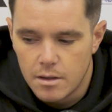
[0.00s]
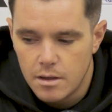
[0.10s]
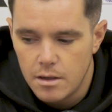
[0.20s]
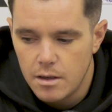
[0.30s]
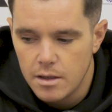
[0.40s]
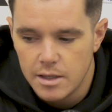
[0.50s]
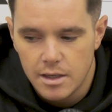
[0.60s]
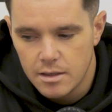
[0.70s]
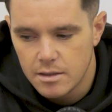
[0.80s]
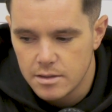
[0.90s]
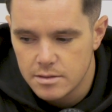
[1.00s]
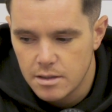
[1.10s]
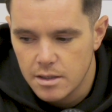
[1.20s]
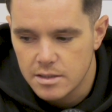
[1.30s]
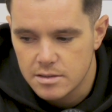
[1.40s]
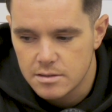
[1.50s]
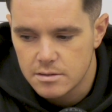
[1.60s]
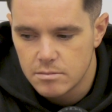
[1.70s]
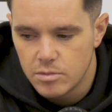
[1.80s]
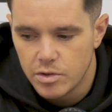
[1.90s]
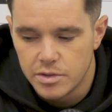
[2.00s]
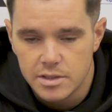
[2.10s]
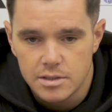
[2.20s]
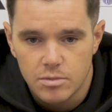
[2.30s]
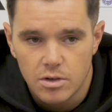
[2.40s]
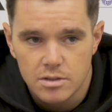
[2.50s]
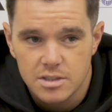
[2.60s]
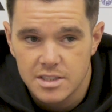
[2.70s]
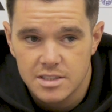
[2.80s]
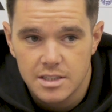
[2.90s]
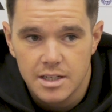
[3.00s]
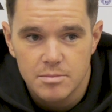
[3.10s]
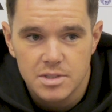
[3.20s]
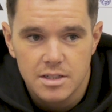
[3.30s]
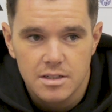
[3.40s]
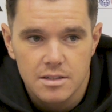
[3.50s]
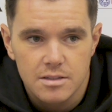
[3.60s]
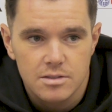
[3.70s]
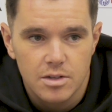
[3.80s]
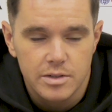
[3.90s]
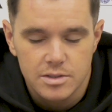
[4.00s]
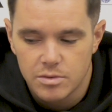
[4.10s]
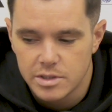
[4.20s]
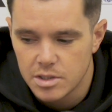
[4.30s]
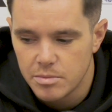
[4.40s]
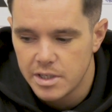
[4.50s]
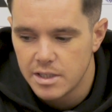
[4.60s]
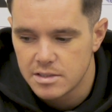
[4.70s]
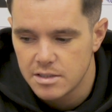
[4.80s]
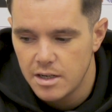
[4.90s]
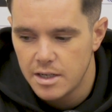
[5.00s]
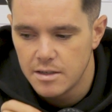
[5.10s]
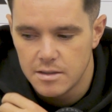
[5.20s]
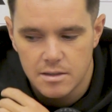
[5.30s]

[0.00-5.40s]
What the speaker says: I guess we're only 16 games in, so it's always going to be this tight.